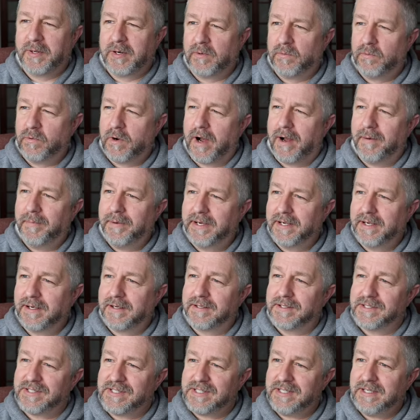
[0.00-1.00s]
are robbing a
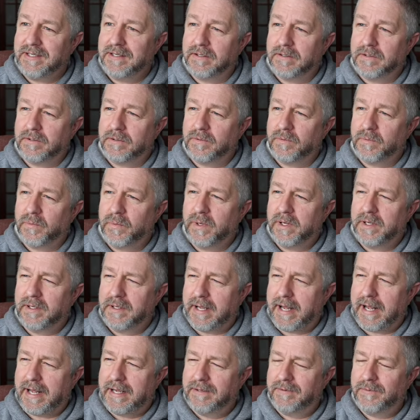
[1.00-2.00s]
casino,
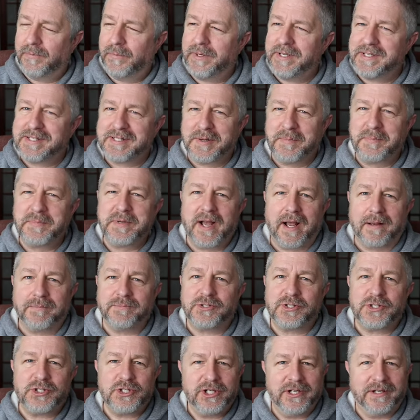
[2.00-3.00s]
we
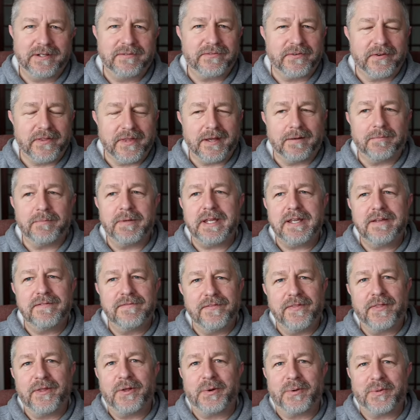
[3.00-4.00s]
sometimes cheer for them
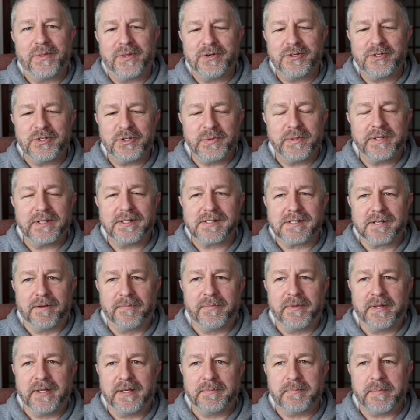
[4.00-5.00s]
even though they're doing
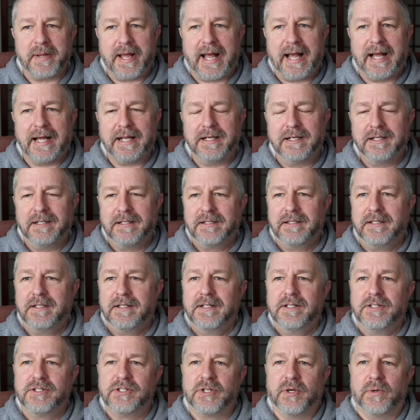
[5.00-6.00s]
something bad.
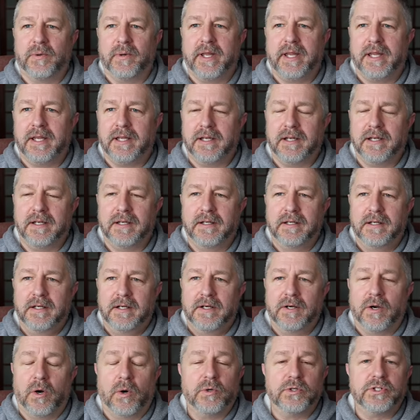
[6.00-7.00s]
So in
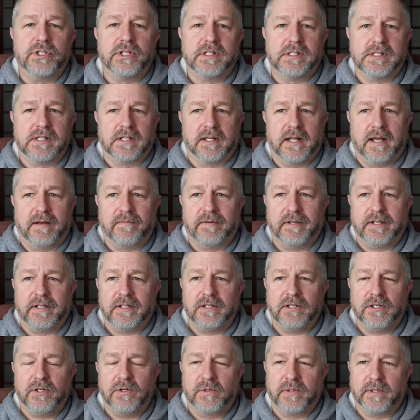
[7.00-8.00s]
Ocean's
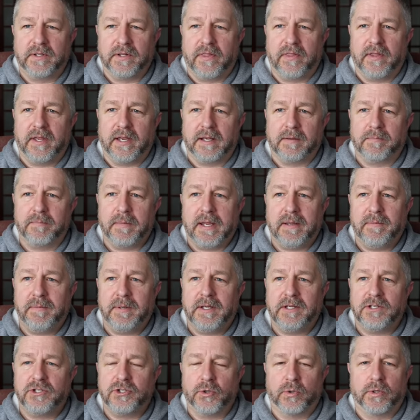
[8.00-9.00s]
Eleven, you could think
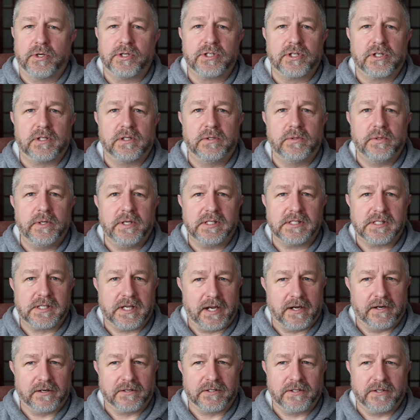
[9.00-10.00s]
maybe George Clooney's
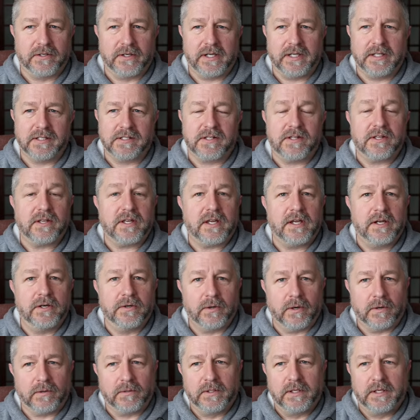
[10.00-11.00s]
character is the
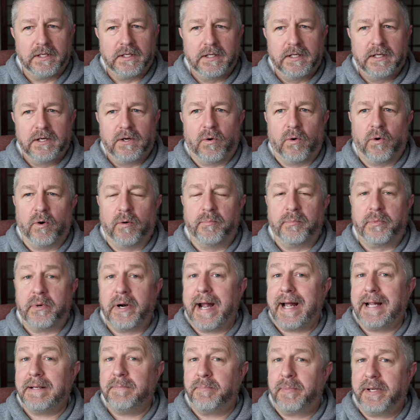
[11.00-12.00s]
hero or
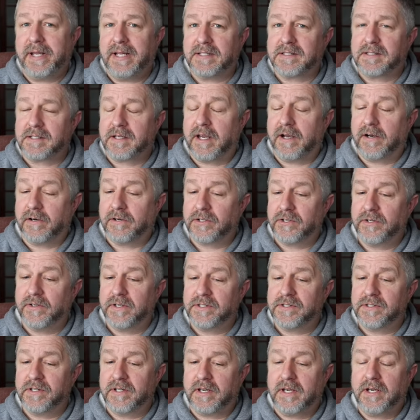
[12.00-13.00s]
Brad Pitt's character
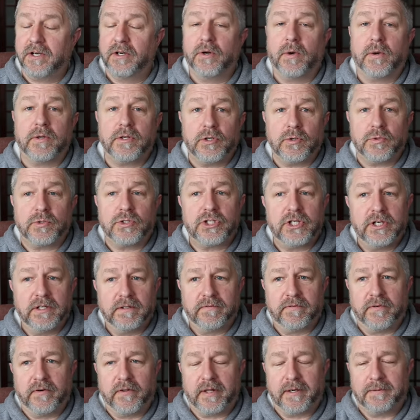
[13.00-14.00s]
is the hero and you cheer
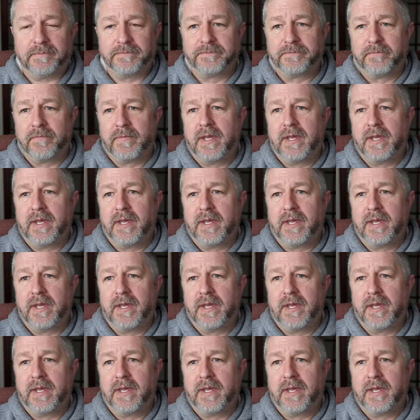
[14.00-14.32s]
for them.